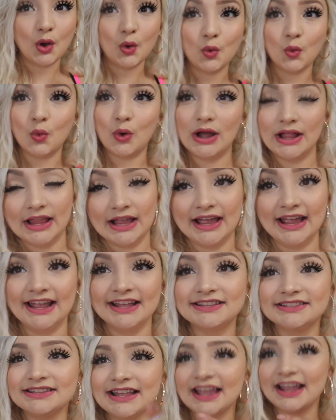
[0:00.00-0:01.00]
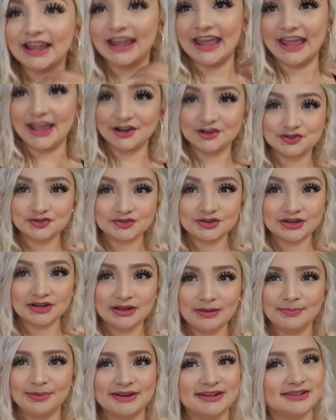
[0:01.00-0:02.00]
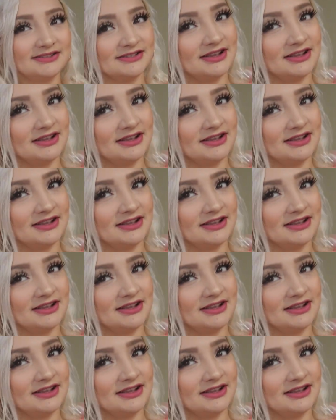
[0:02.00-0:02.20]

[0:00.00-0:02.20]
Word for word: voila. It's like extra but it's